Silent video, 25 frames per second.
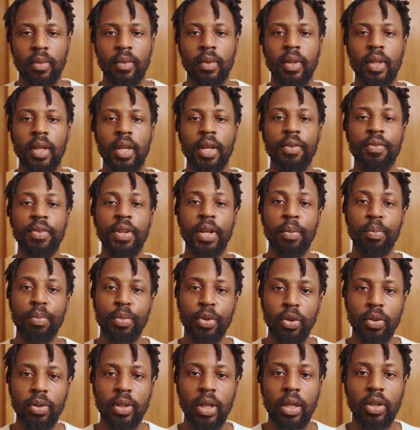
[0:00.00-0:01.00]
If they
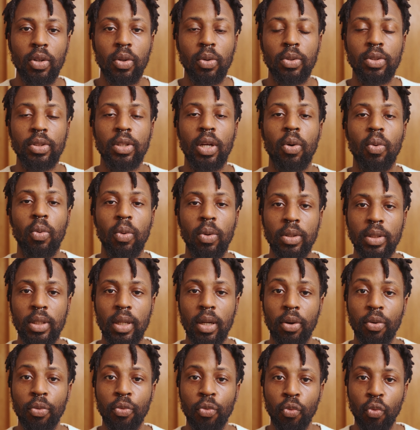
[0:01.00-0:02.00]
build an underwater
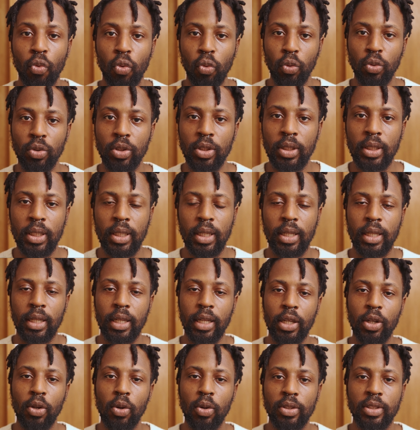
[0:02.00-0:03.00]
road in
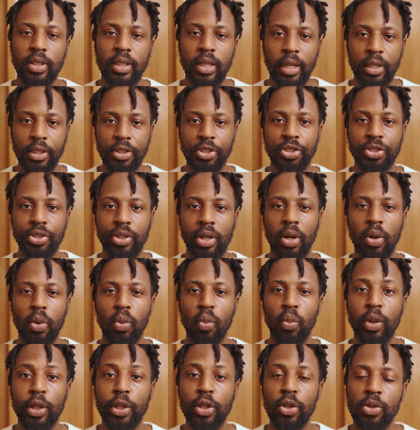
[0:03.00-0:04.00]
Lagos, Nigeria, will
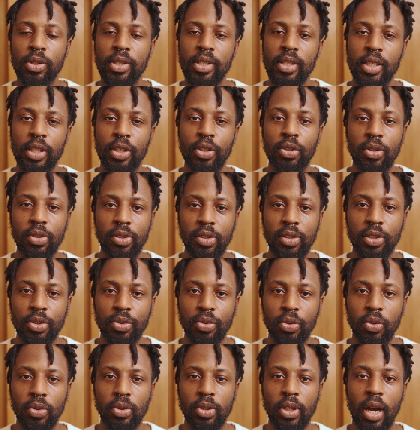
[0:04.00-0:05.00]
you still use the
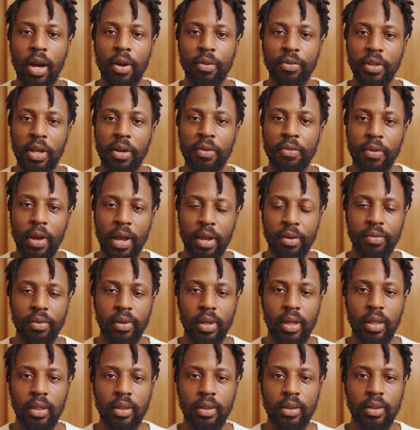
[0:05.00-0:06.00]
road after 5
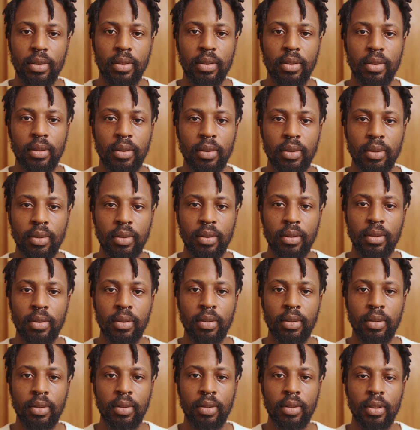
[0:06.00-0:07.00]
years?
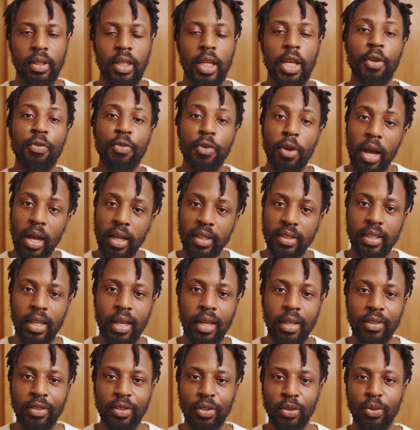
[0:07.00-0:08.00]
If your answer
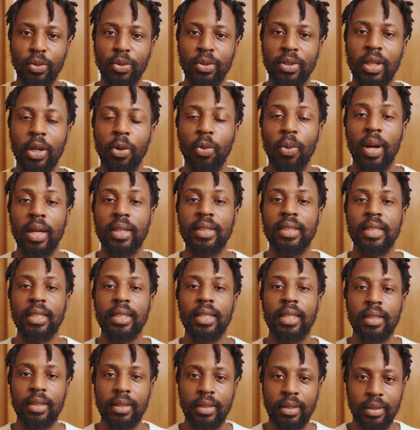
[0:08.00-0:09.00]
is no, then we are
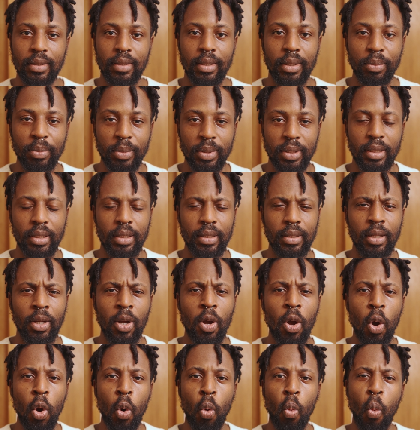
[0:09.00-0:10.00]
thinking the same thing.
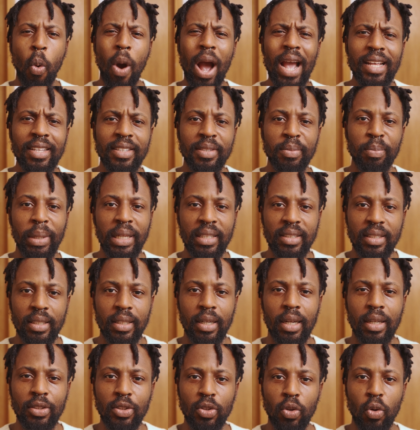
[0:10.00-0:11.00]
Why is
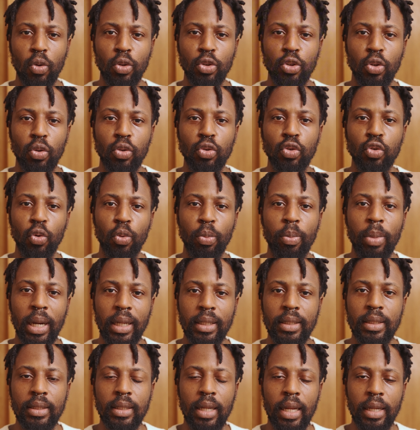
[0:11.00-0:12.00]
maintenance culture so bad
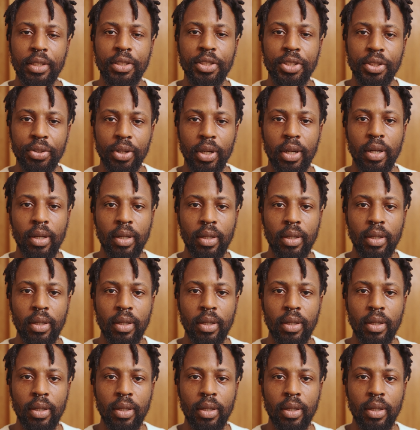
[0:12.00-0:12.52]
in Nigeria?